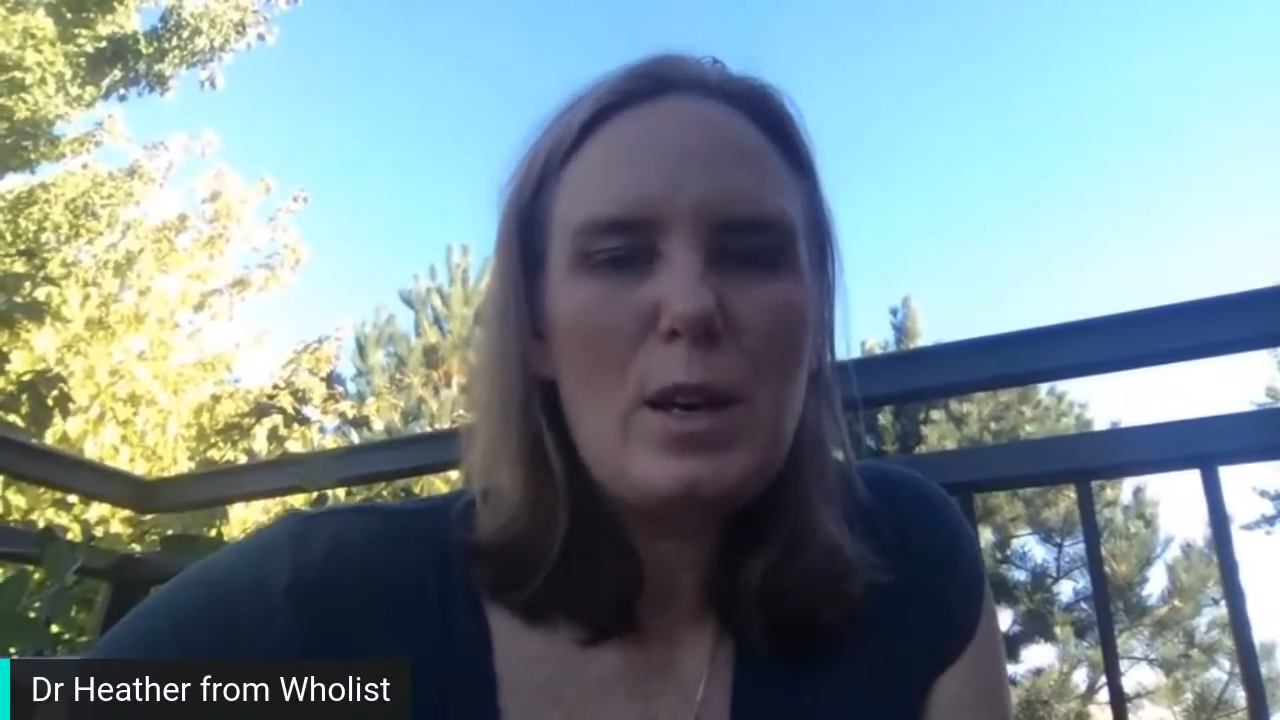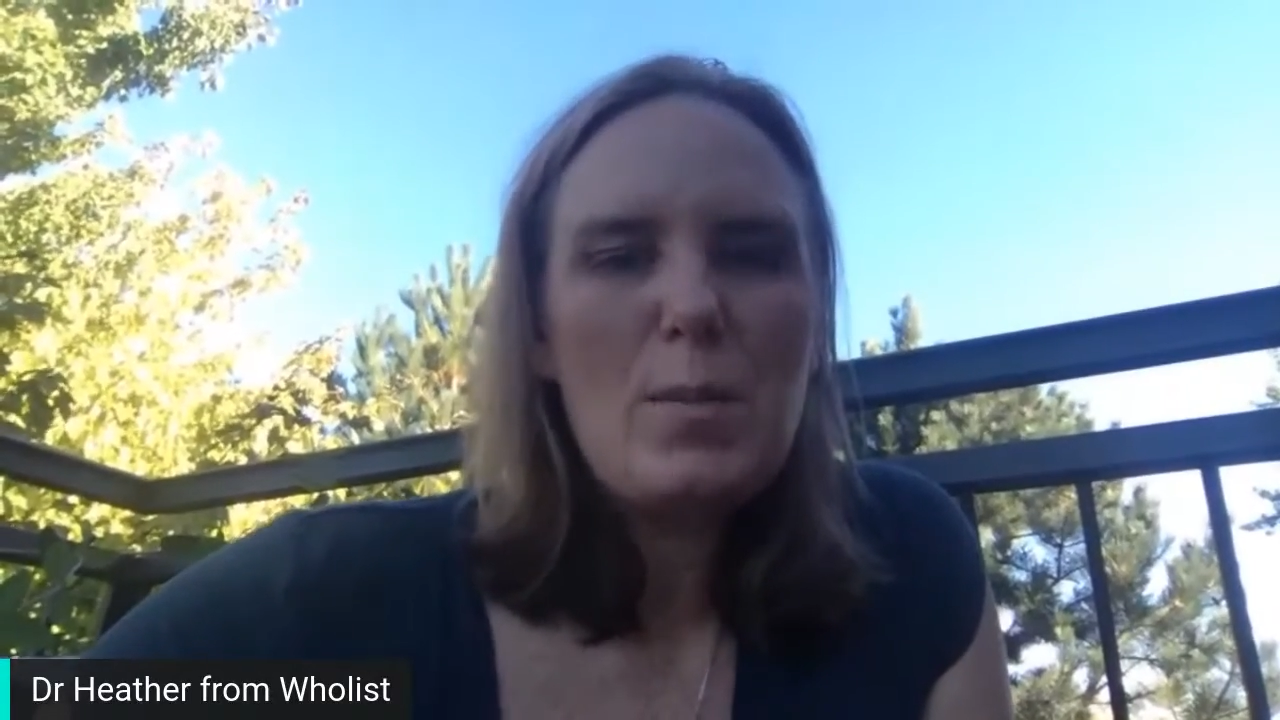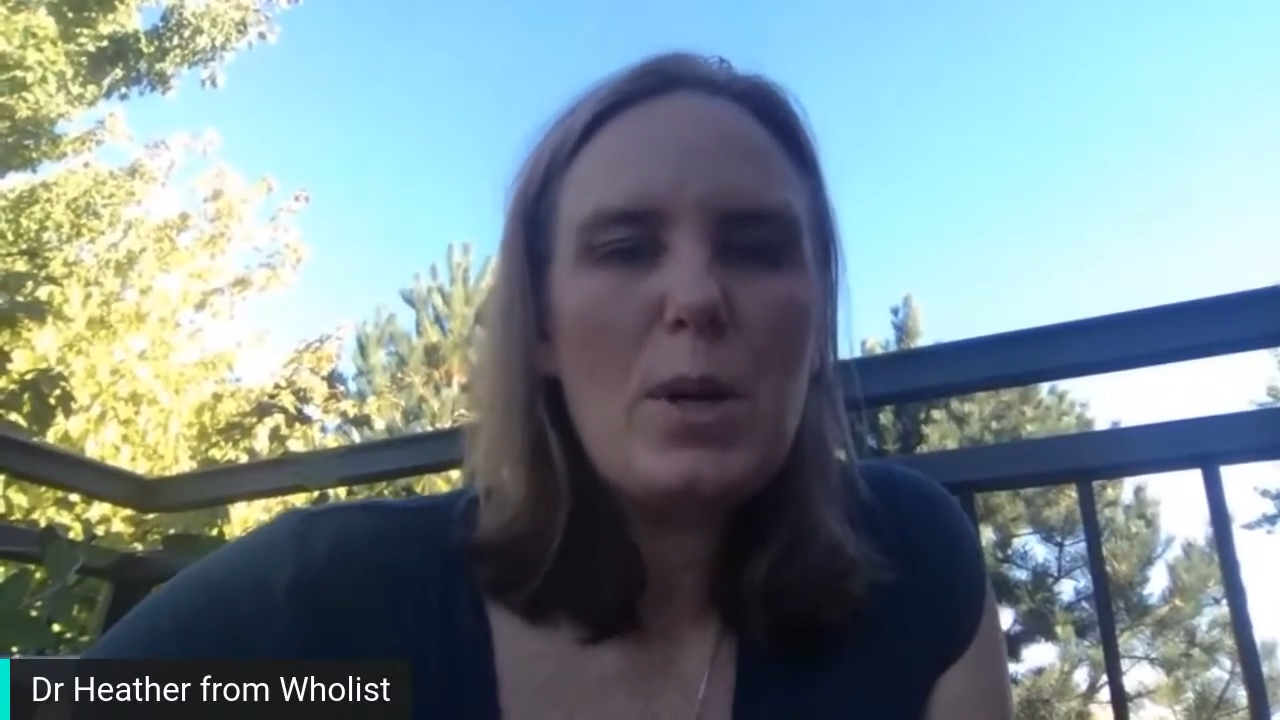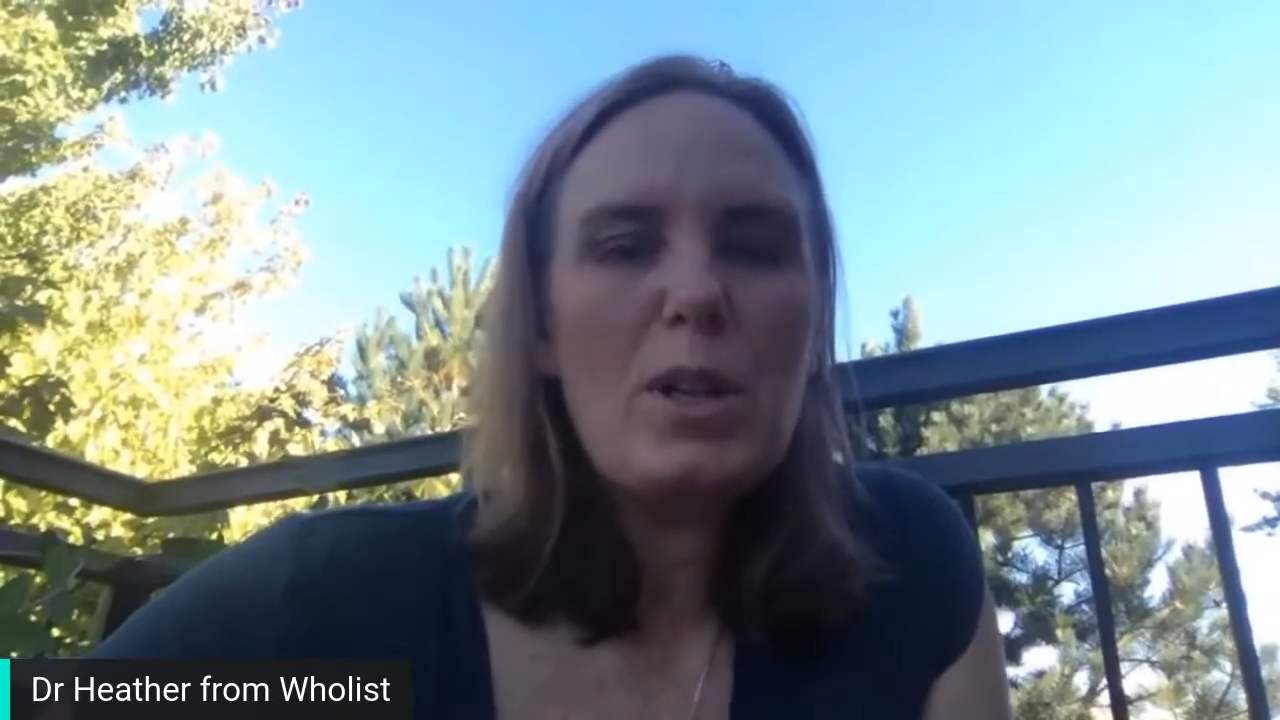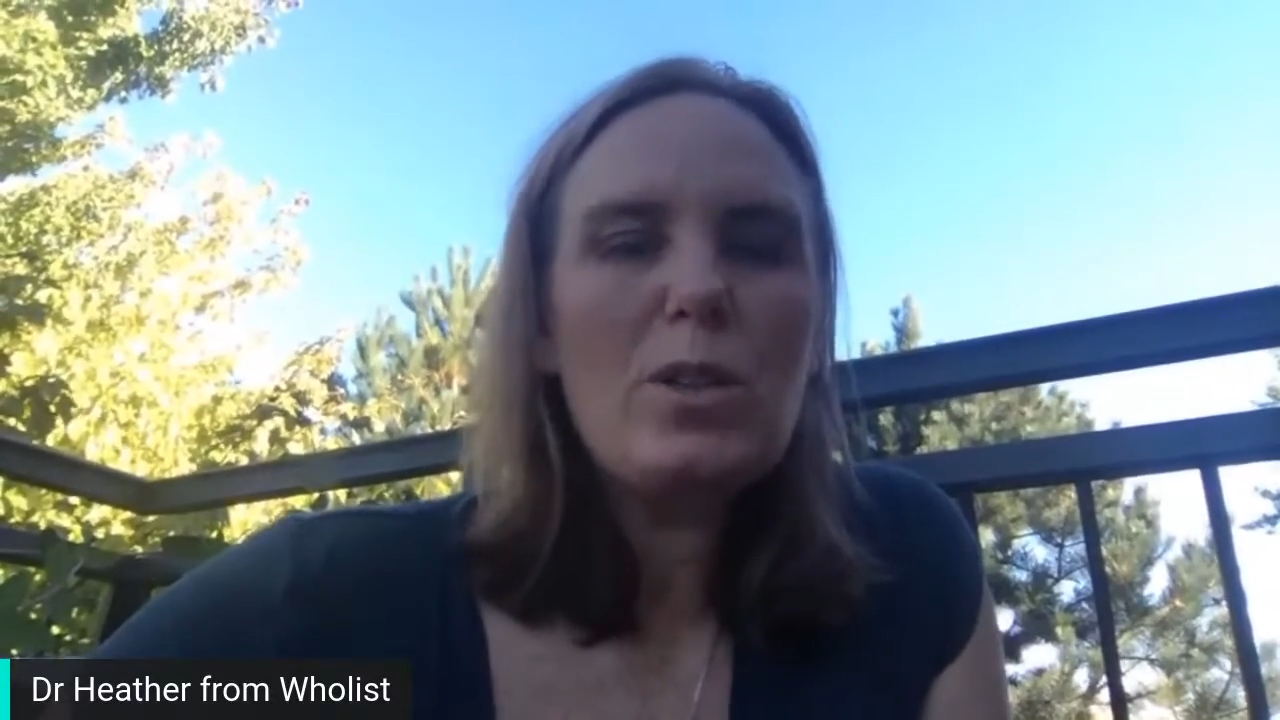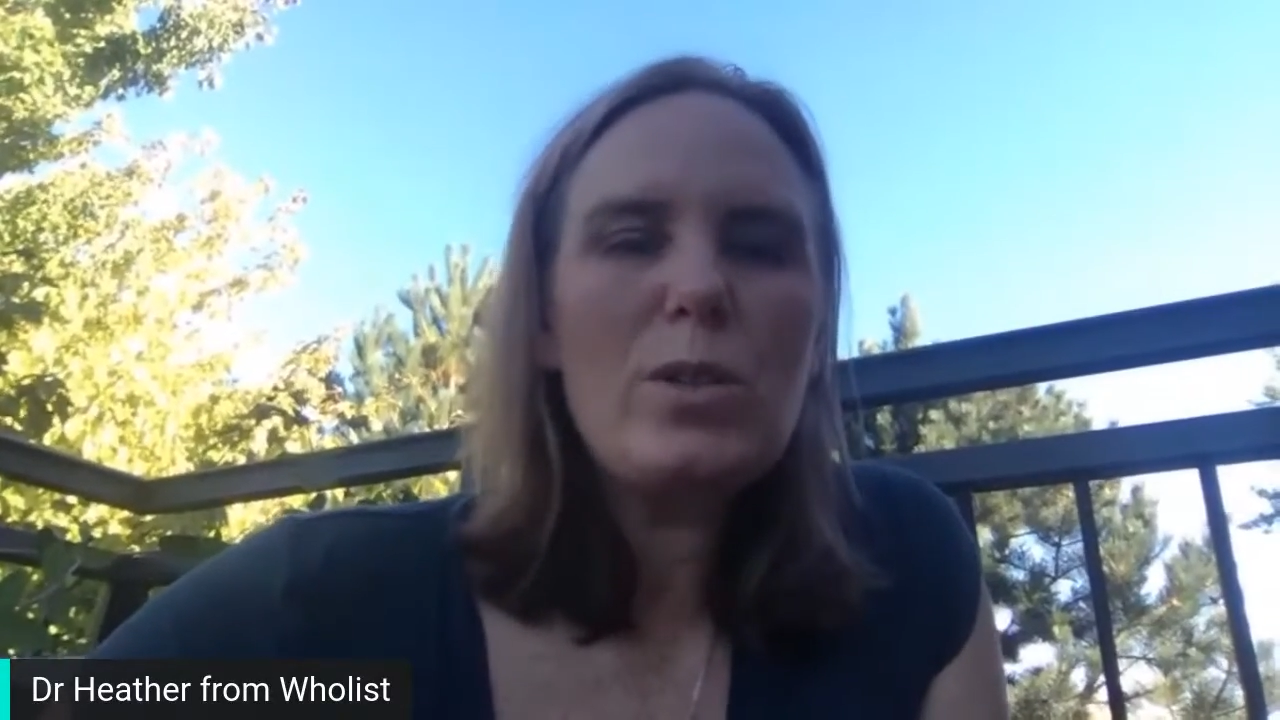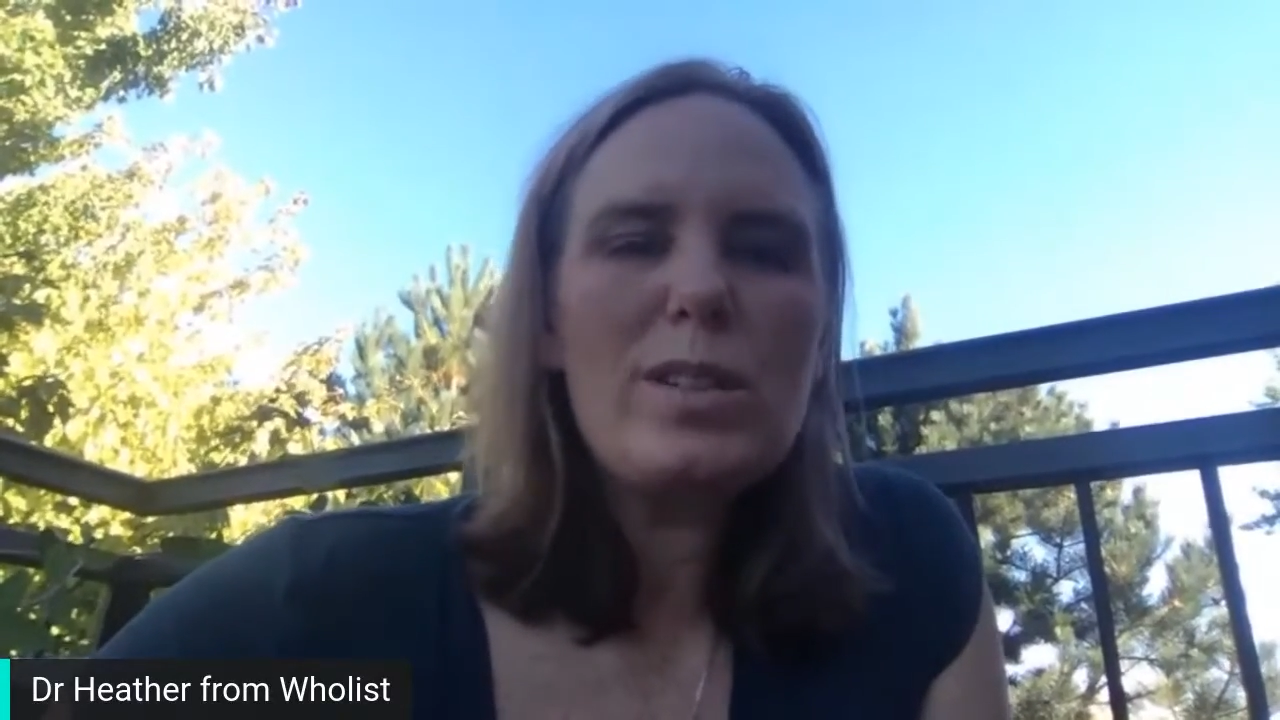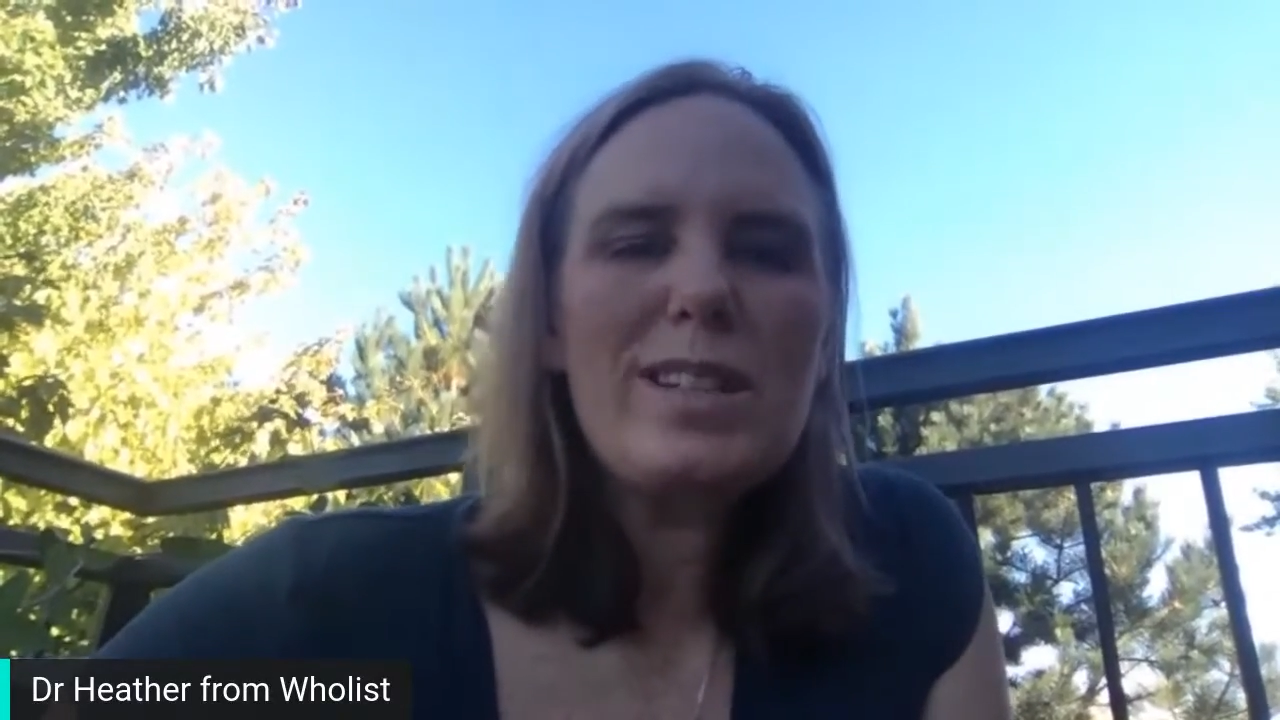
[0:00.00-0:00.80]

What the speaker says: but lose the